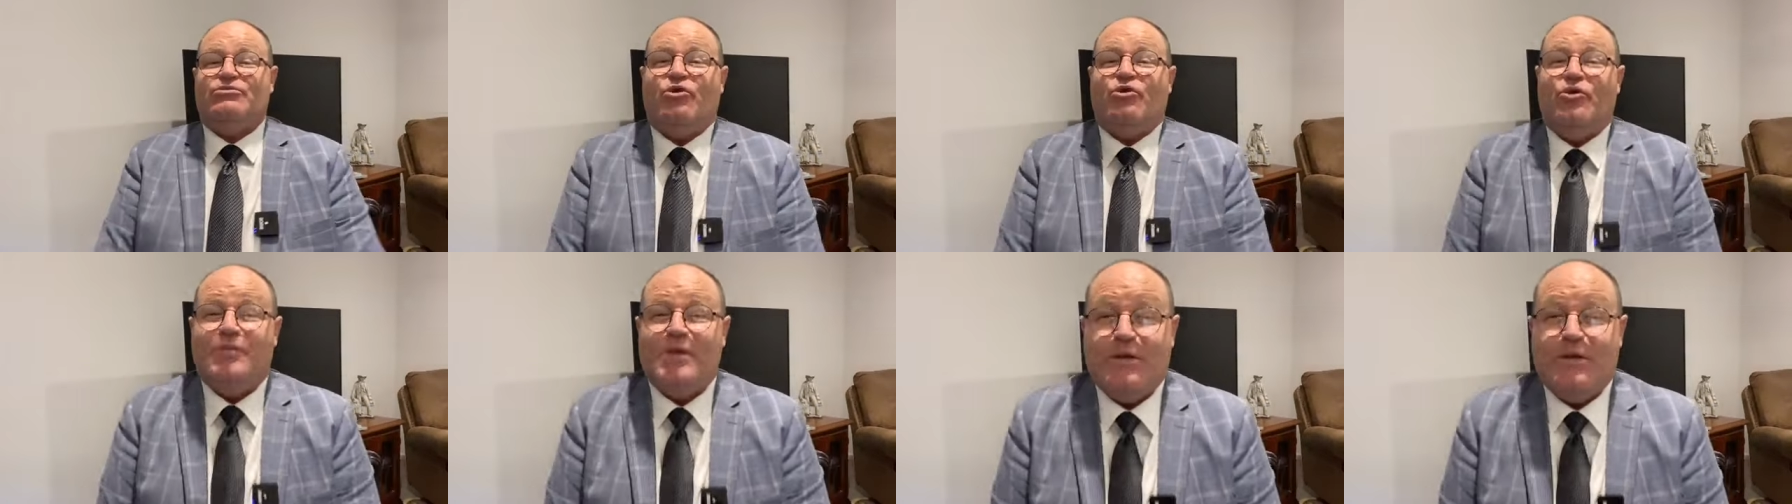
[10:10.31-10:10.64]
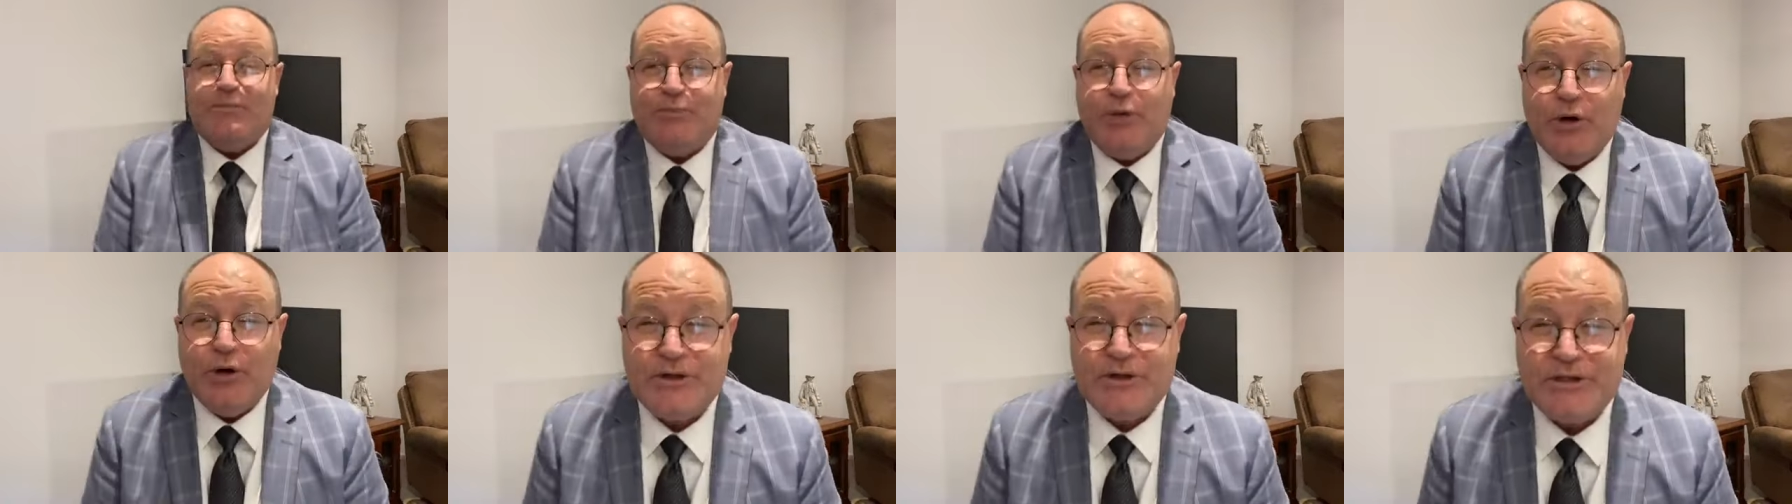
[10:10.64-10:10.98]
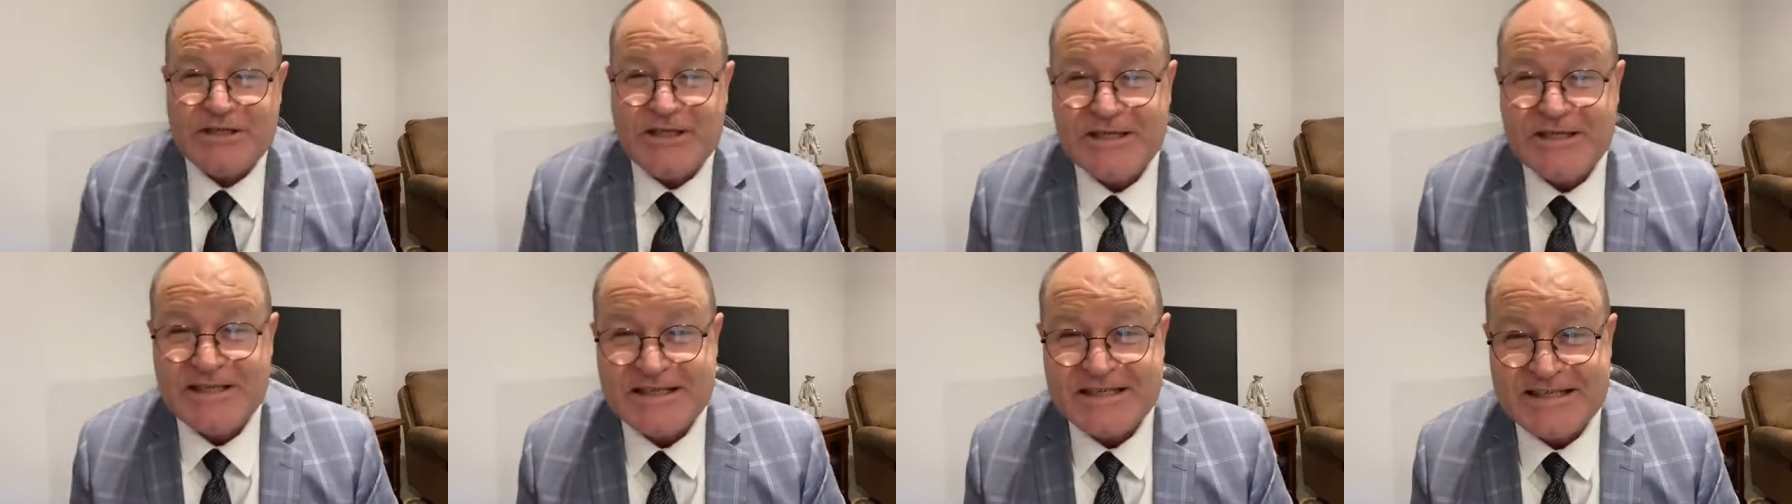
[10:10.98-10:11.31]
will be put
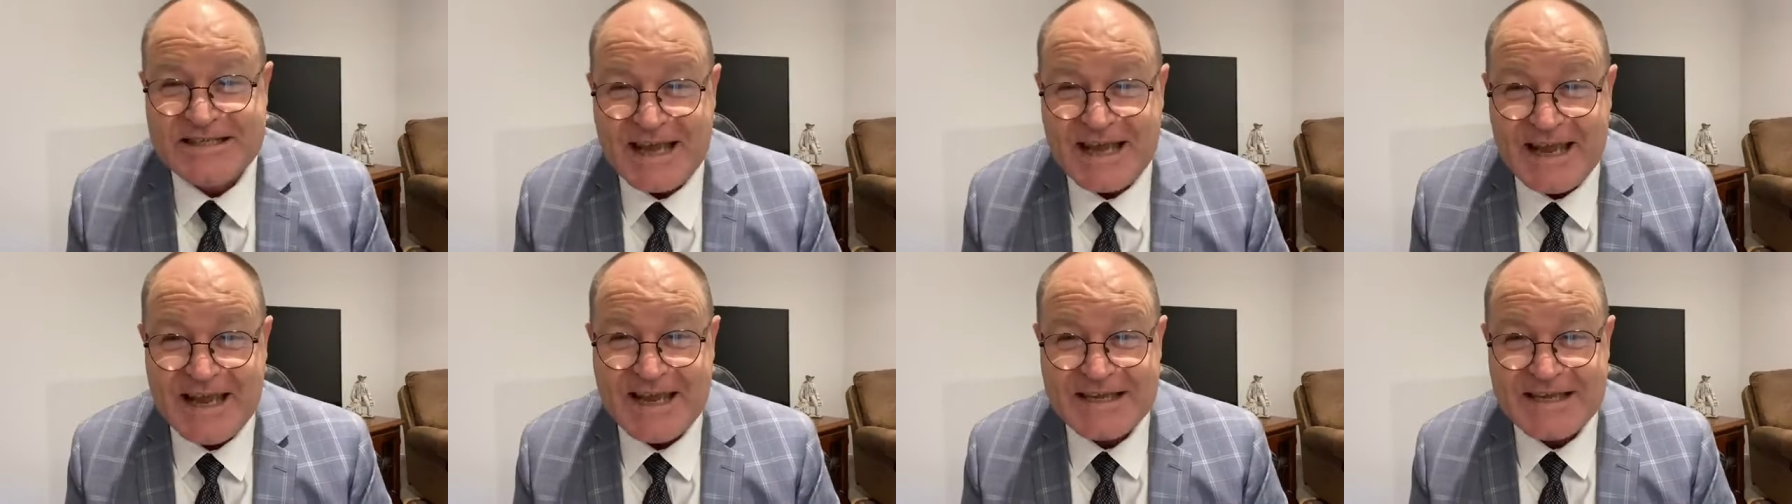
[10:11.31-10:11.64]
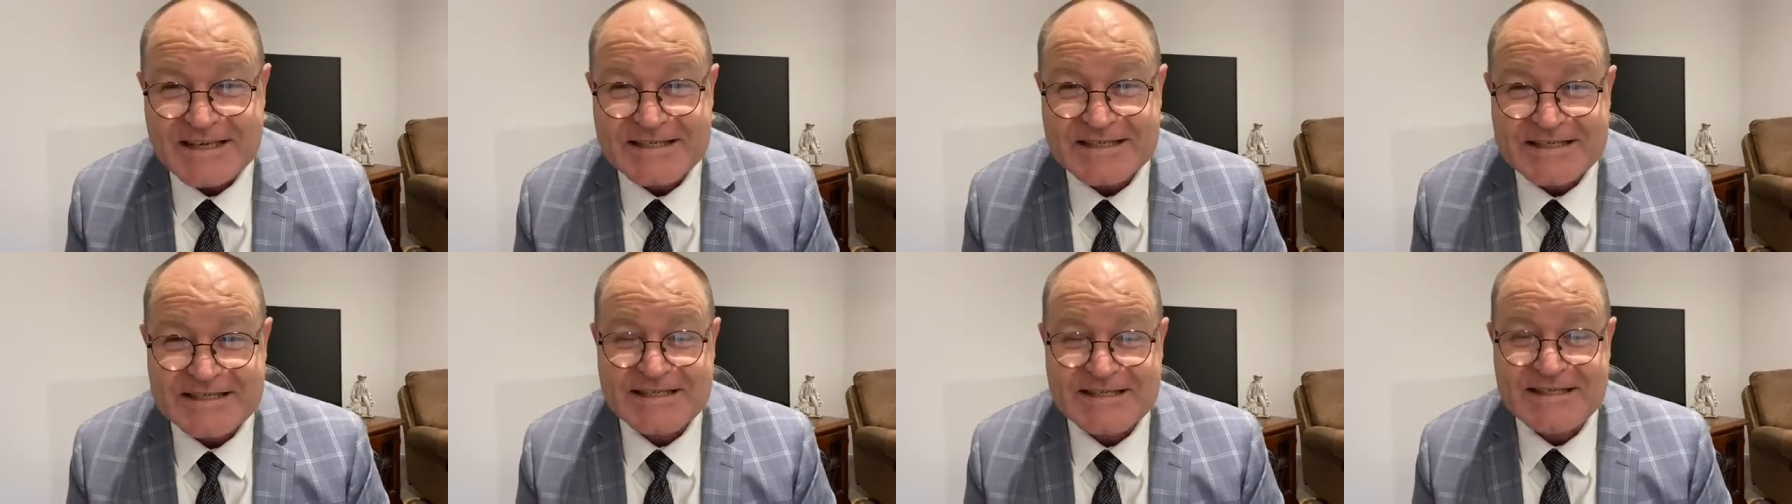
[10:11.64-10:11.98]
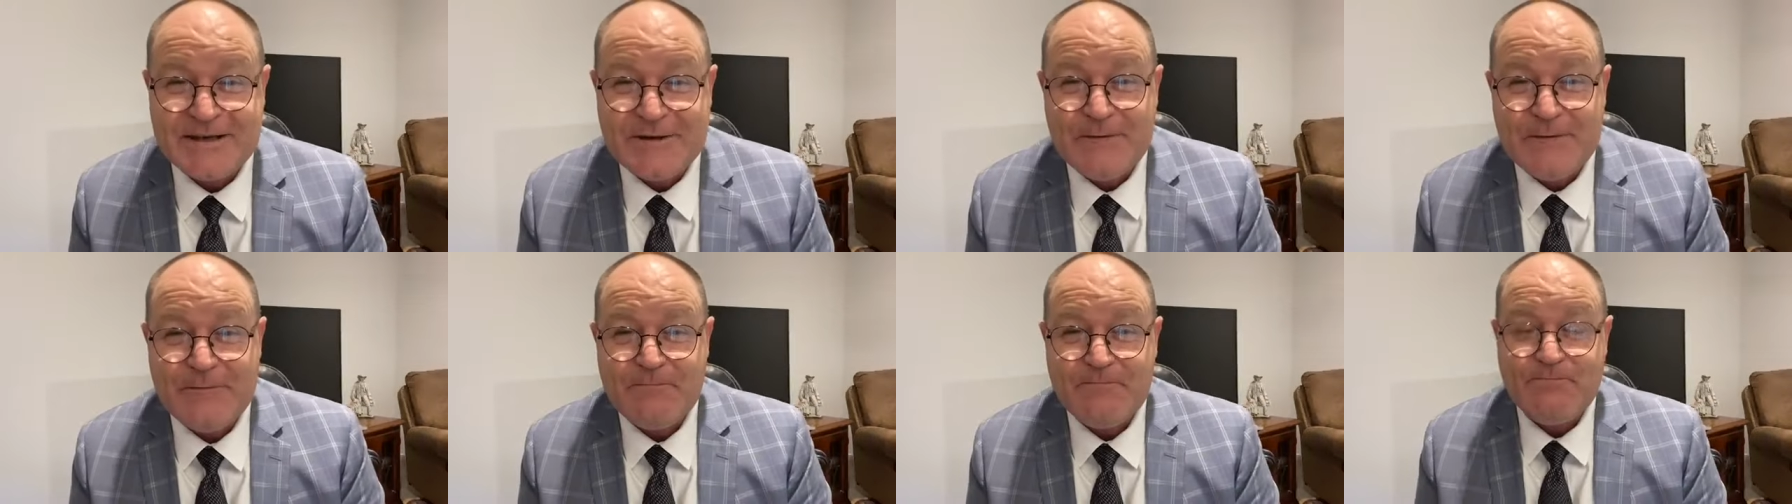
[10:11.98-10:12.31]
to the test.